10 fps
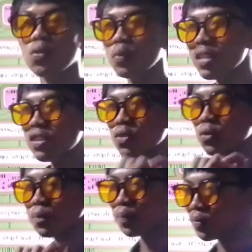when
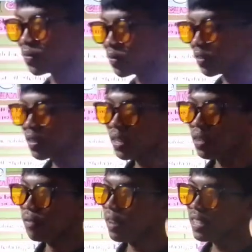you
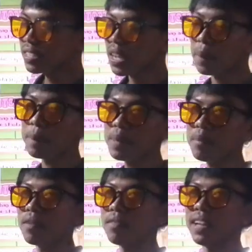flash a
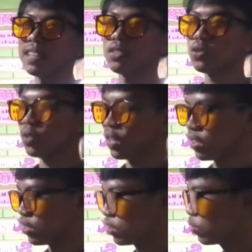beam of light to a
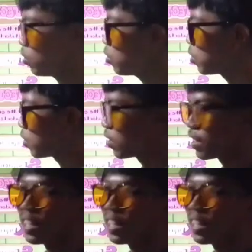solution,